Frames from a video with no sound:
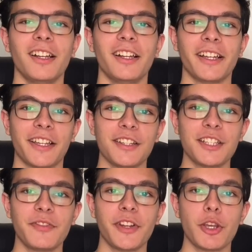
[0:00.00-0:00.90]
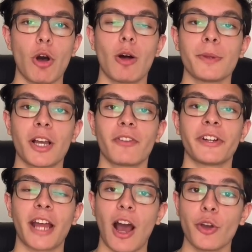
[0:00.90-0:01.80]
In this video, I will be covering
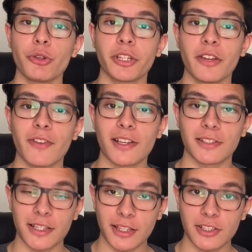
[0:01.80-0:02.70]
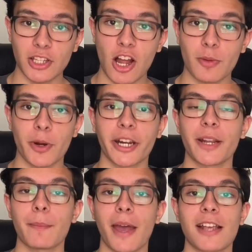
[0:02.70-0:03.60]
how you can invest in the stock market
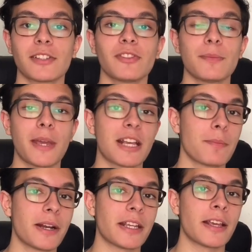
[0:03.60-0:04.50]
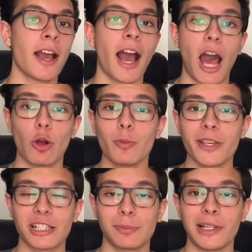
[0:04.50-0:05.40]
and passively make money. I will be
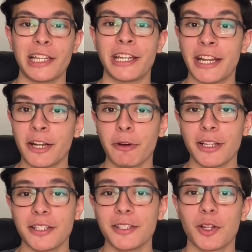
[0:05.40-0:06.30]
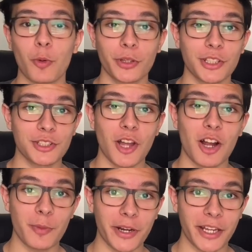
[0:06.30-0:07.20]
explaining in great detail what the stock
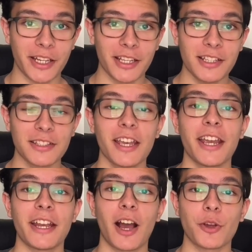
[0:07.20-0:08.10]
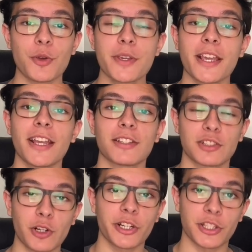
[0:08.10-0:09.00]
market is and how you can get
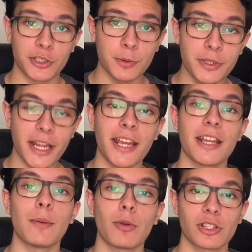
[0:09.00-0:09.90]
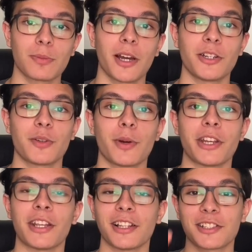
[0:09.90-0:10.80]
started today multiplying your
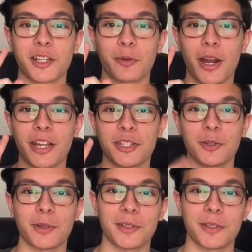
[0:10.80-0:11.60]
money. Let's get right into it.